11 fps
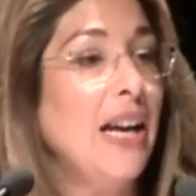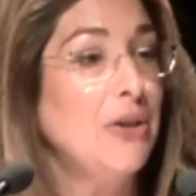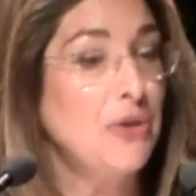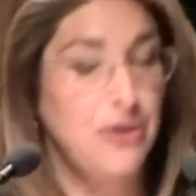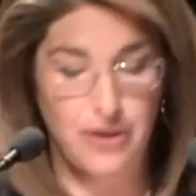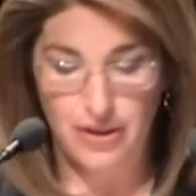I
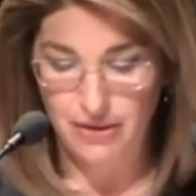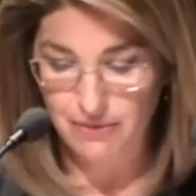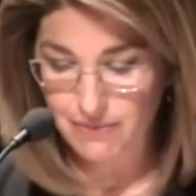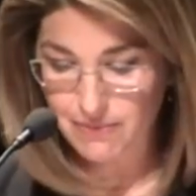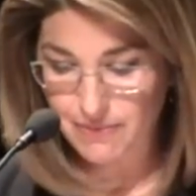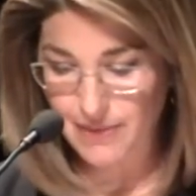understood.
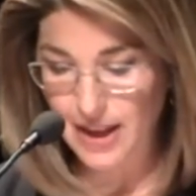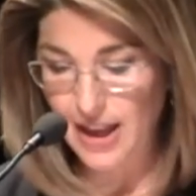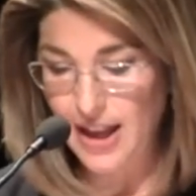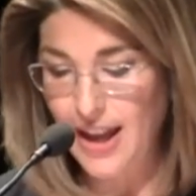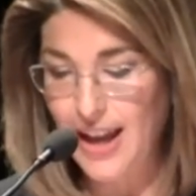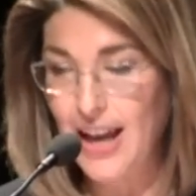
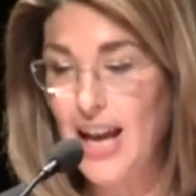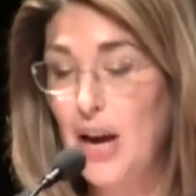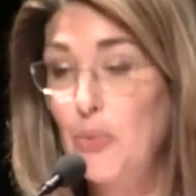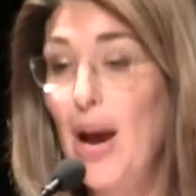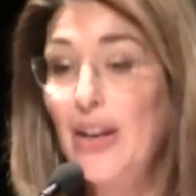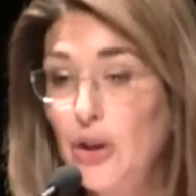
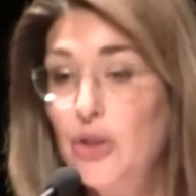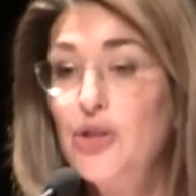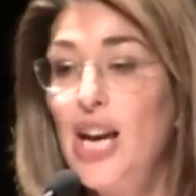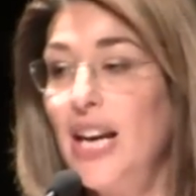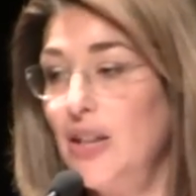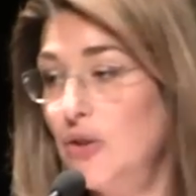Radical
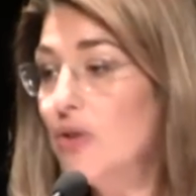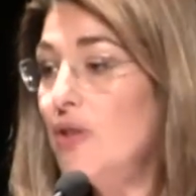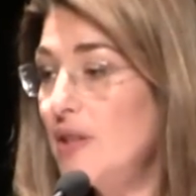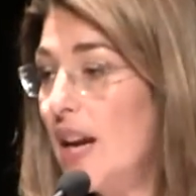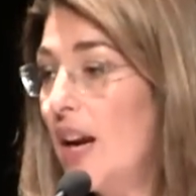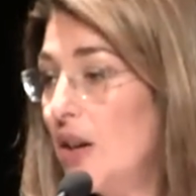change
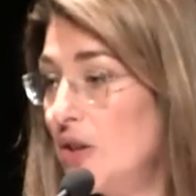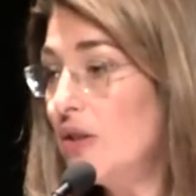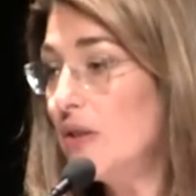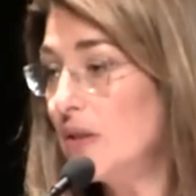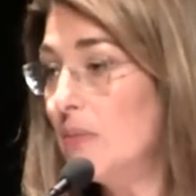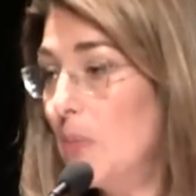scares